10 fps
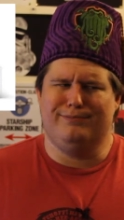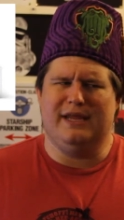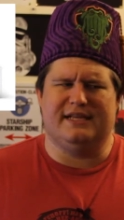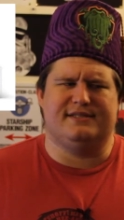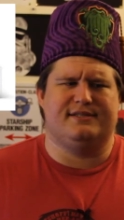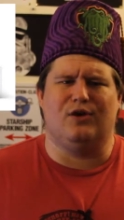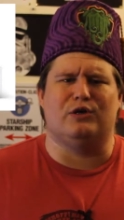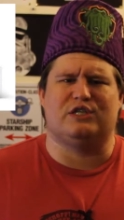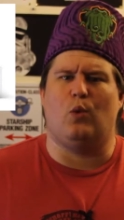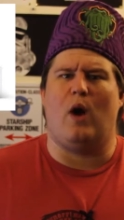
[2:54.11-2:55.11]
It's
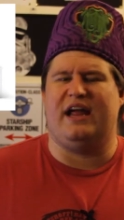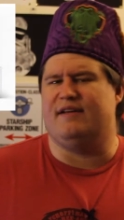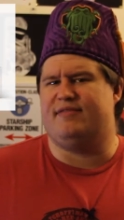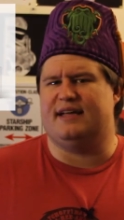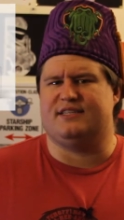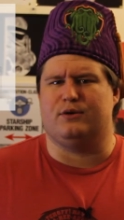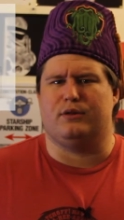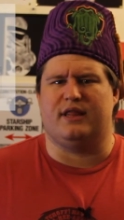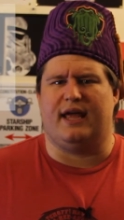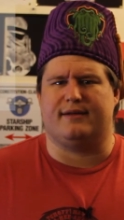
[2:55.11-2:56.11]
so-so white if that's your
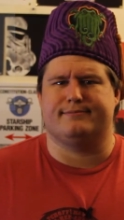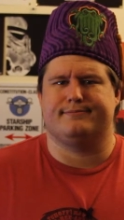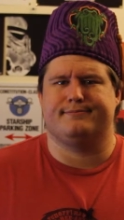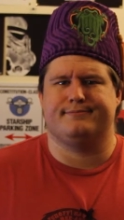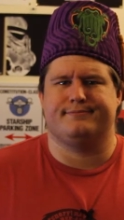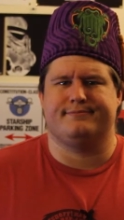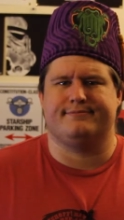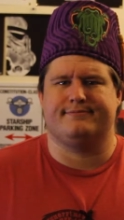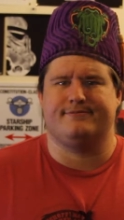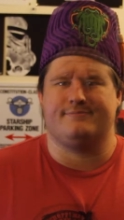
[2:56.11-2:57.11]
thing.
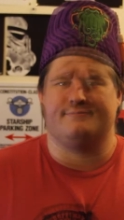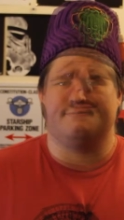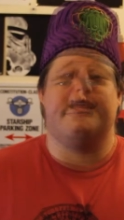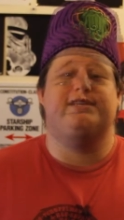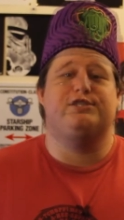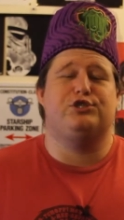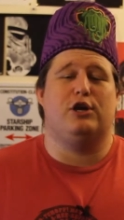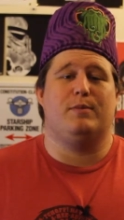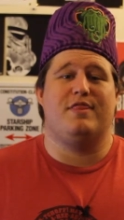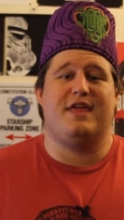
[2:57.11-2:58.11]
All right, ladies and
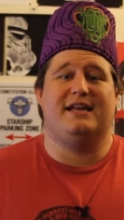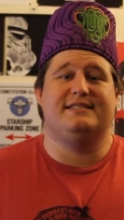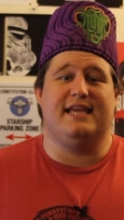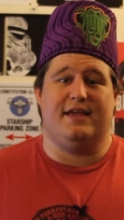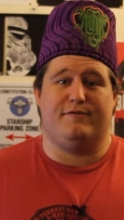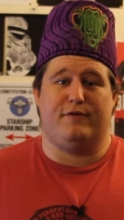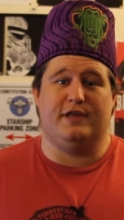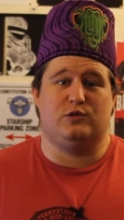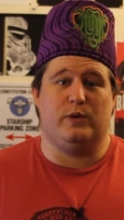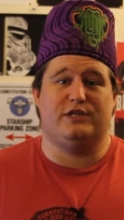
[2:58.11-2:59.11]
gentlemen, that is it for
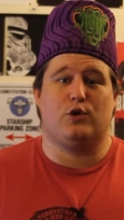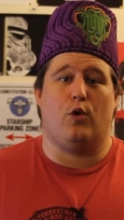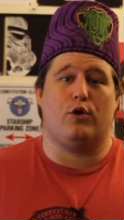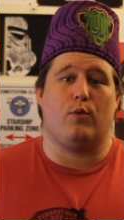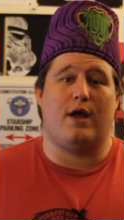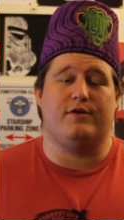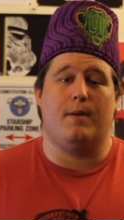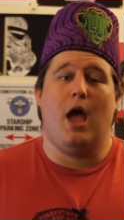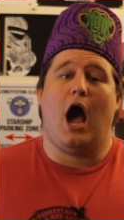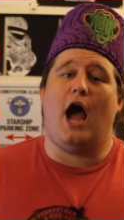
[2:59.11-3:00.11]
this week's Quarter
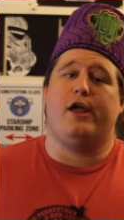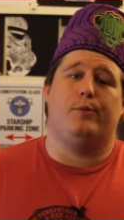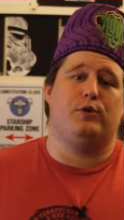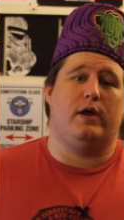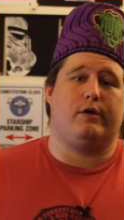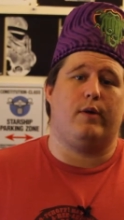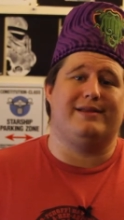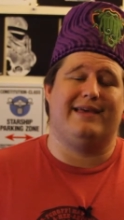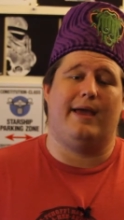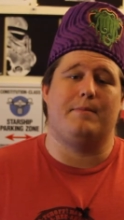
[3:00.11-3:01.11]
Roundup. I hope you had a
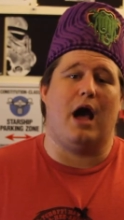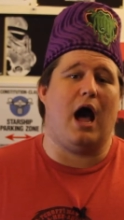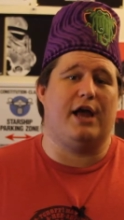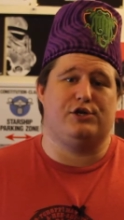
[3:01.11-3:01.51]
great time. I